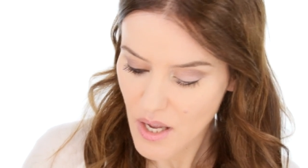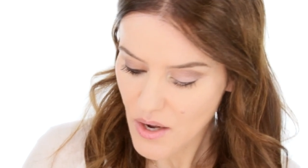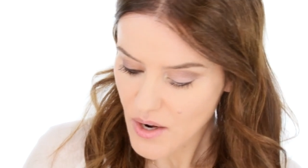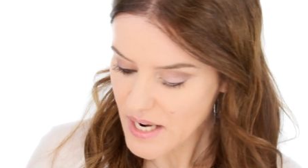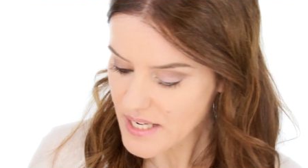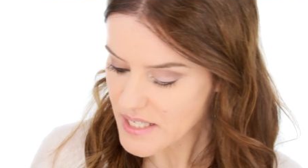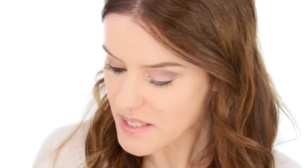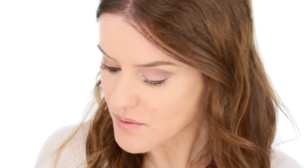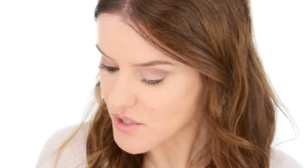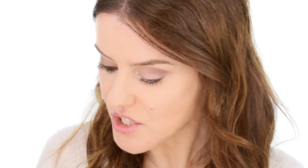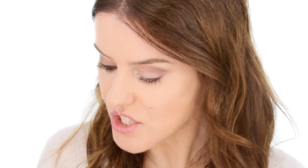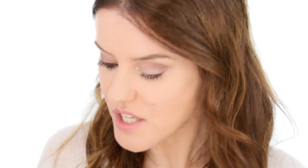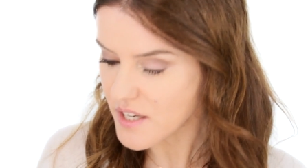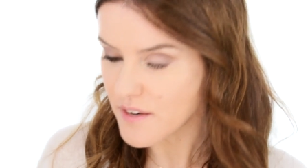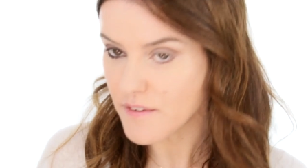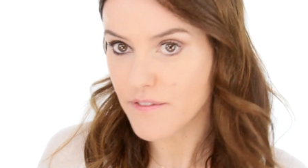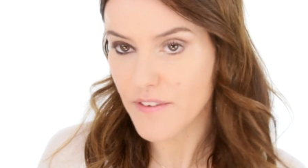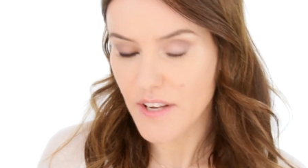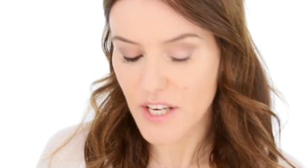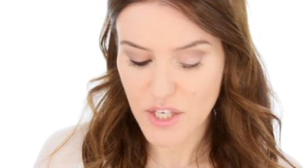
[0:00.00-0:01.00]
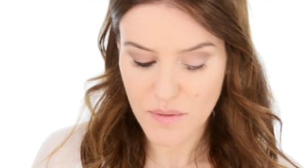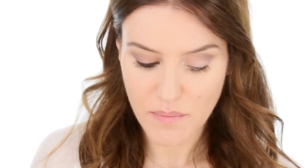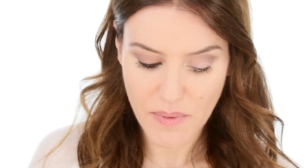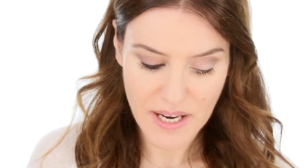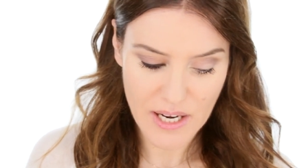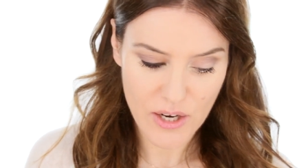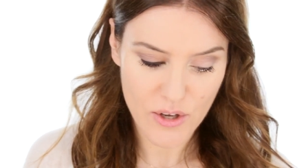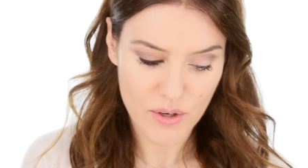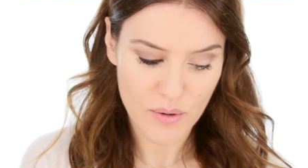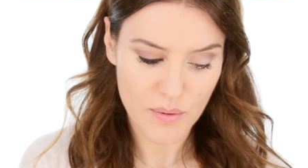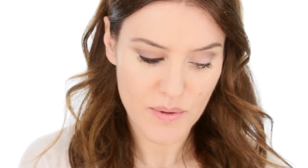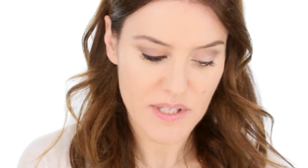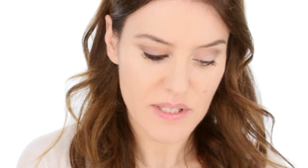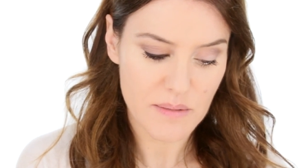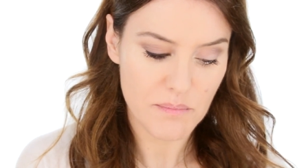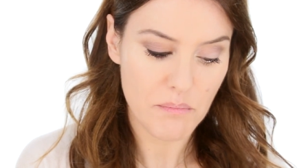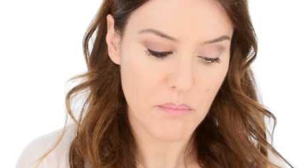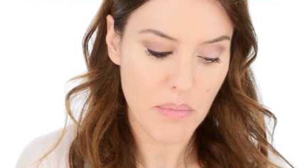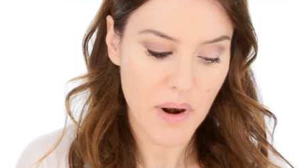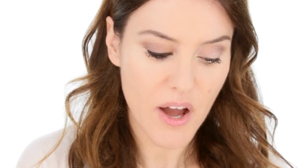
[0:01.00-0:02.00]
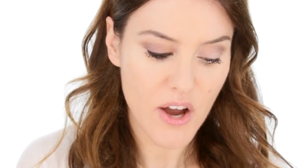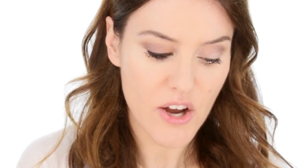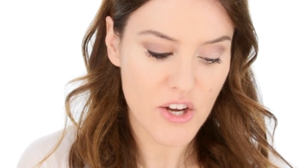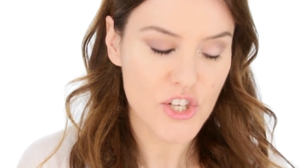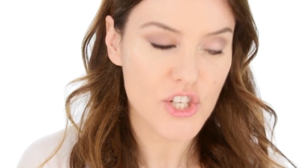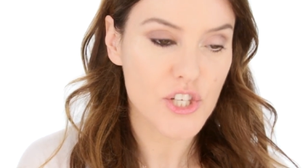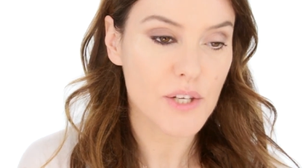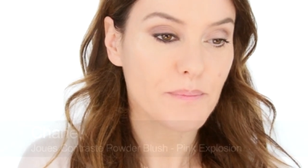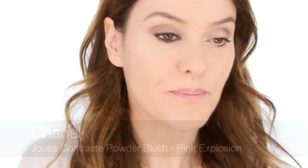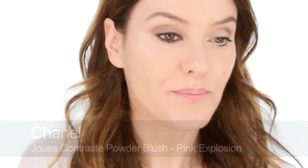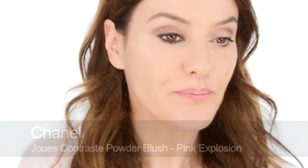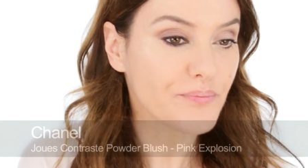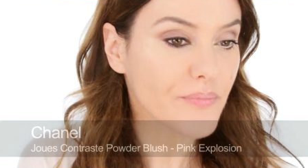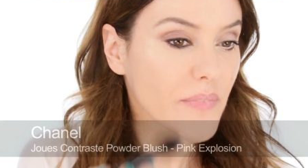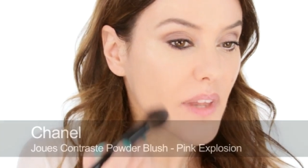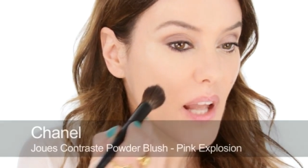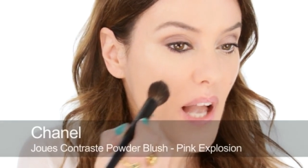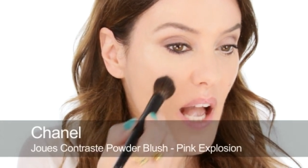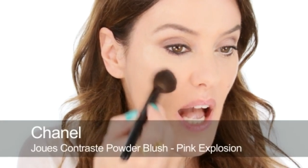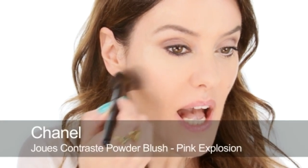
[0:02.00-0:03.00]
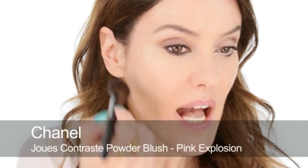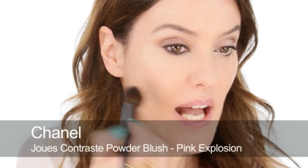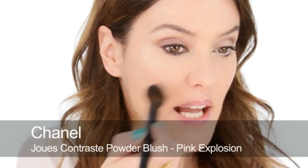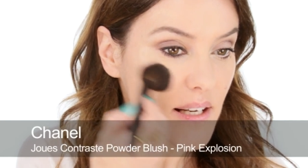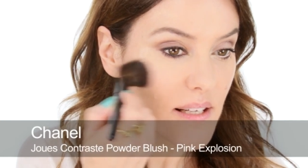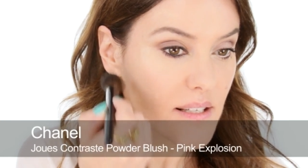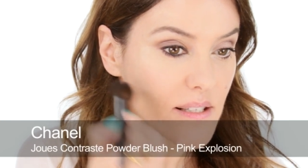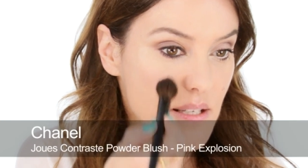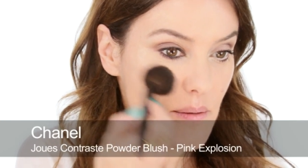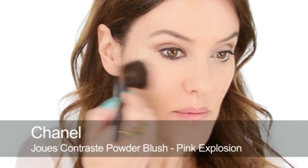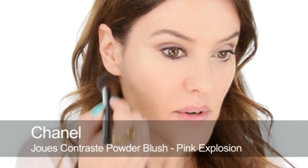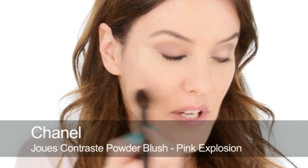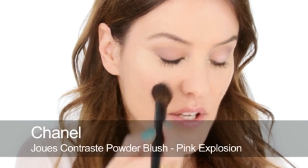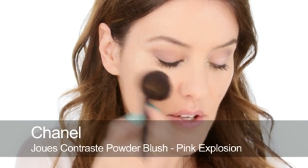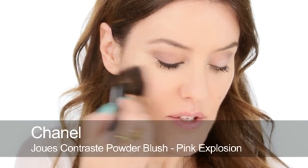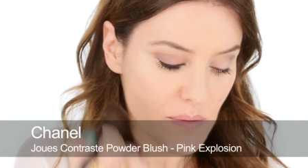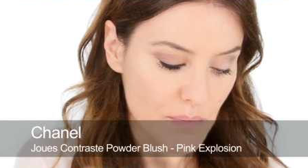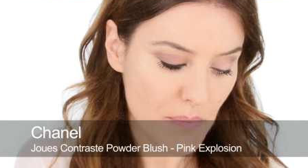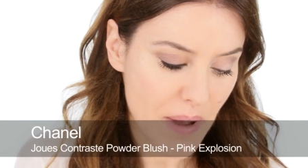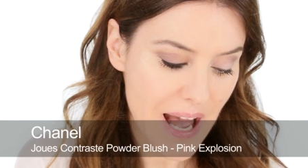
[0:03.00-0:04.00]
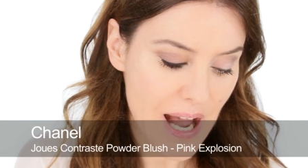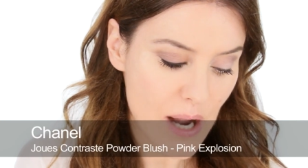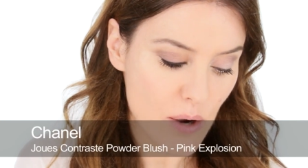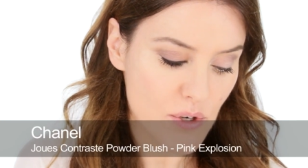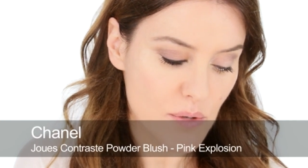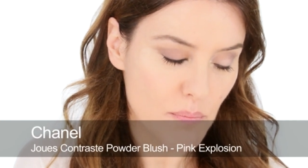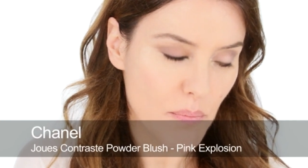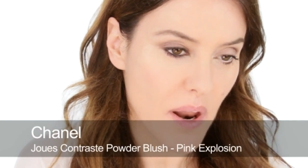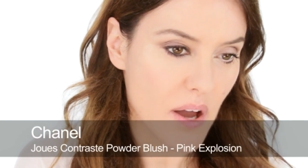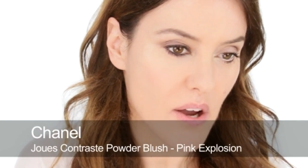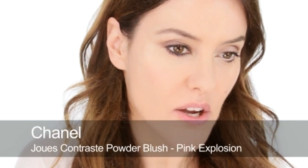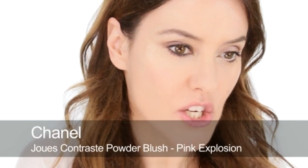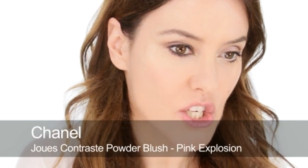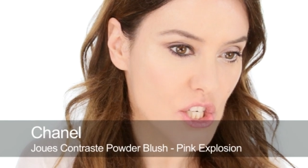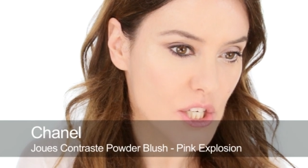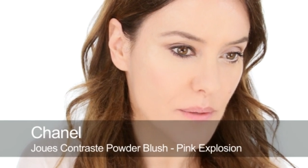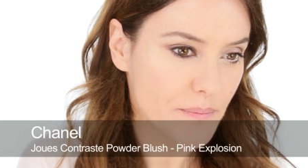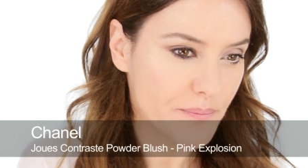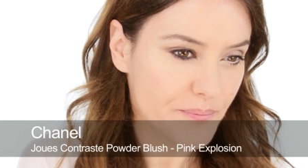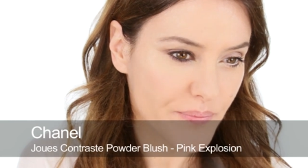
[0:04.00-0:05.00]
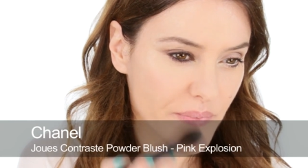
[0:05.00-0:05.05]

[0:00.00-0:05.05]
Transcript: Okay, so I'm just going to finish my look with some blush and I'm going to use powder blush